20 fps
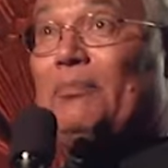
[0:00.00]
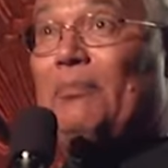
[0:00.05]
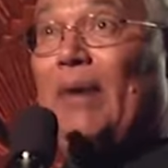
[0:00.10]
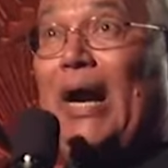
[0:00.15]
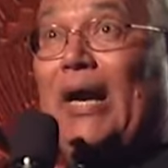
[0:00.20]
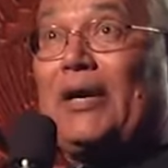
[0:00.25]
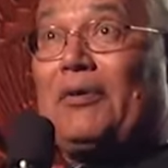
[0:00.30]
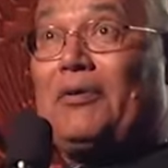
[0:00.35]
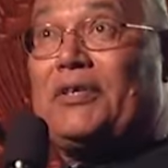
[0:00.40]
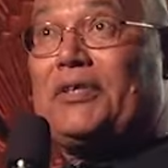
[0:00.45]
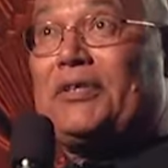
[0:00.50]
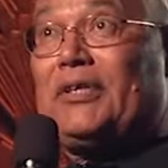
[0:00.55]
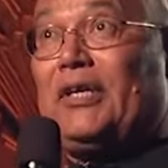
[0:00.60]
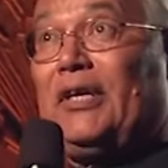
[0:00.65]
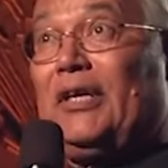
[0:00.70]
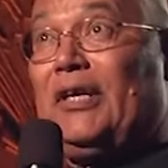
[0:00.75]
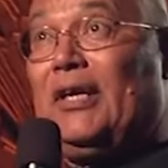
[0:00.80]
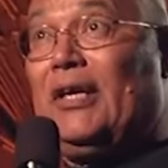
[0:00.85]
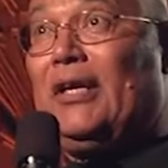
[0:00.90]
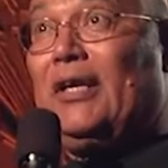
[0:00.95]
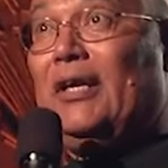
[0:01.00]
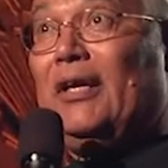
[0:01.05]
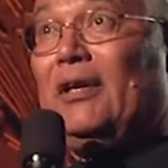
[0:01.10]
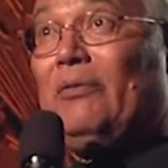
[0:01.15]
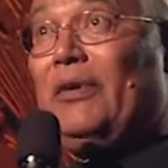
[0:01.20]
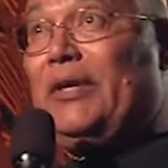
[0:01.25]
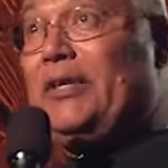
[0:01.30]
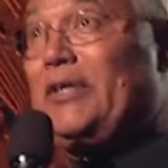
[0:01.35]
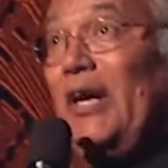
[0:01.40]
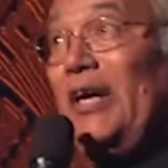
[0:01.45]
democracy.
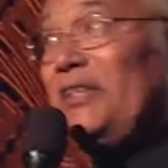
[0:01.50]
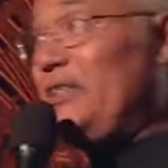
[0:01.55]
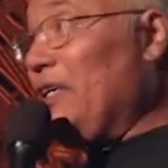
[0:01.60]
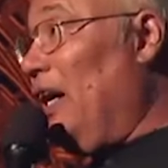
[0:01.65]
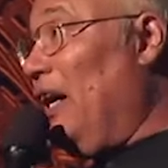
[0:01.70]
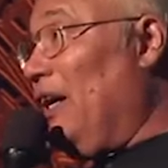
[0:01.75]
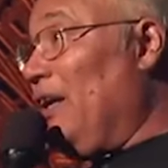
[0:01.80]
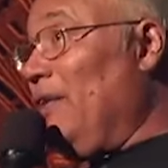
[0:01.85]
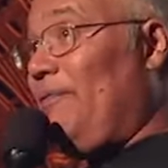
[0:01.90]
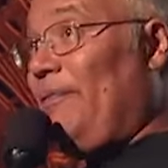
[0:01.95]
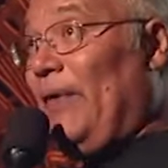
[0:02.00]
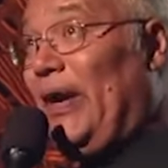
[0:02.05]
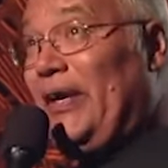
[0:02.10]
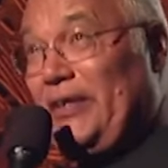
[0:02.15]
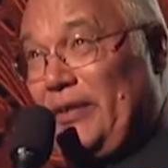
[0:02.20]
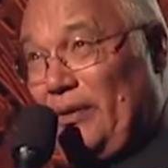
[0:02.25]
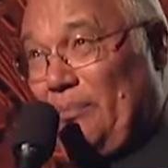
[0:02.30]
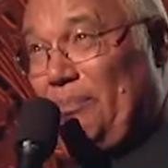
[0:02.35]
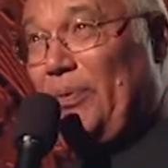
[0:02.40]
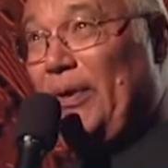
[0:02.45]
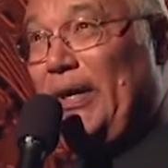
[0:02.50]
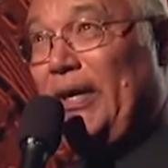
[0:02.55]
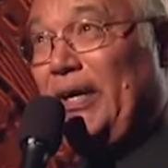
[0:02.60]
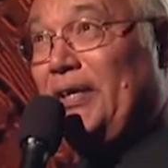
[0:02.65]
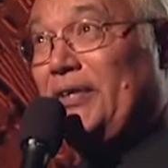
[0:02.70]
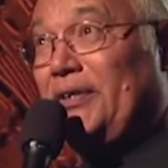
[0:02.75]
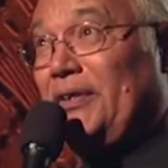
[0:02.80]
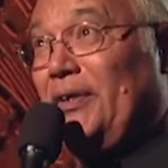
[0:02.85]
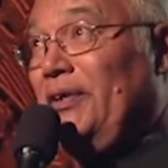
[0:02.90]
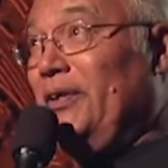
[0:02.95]
We taught you how to fight the
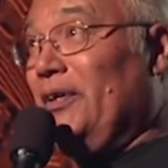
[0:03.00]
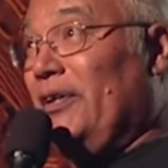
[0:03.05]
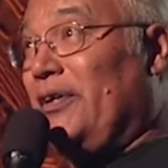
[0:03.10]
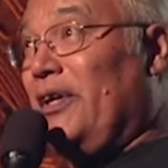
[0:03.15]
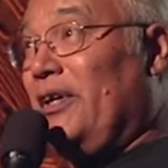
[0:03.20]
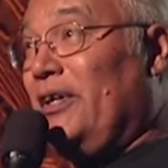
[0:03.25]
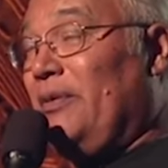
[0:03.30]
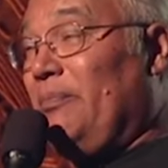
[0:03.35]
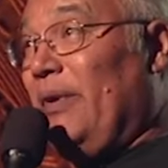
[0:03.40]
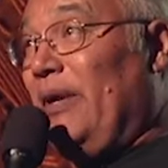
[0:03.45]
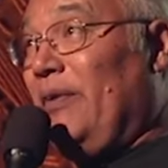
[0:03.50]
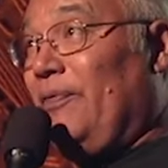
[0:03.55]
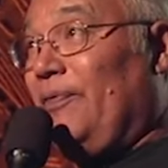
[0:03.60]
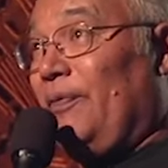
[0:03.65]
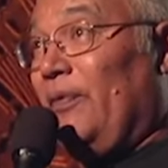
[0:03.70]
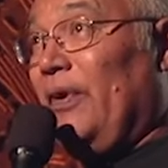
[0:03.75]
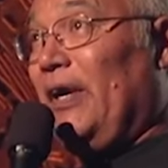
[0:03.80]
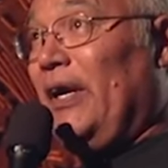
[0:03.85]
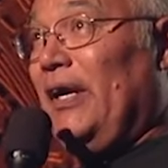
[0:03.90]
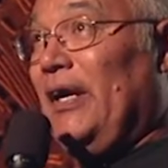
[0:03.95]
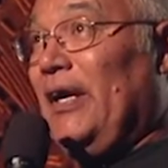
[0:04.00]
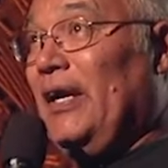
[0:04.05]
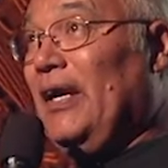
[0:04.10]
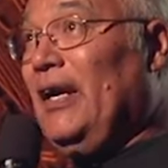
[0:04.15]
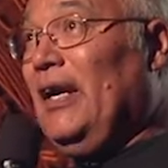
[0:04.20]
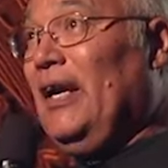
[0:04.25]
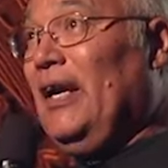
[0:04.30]
British so you could be free.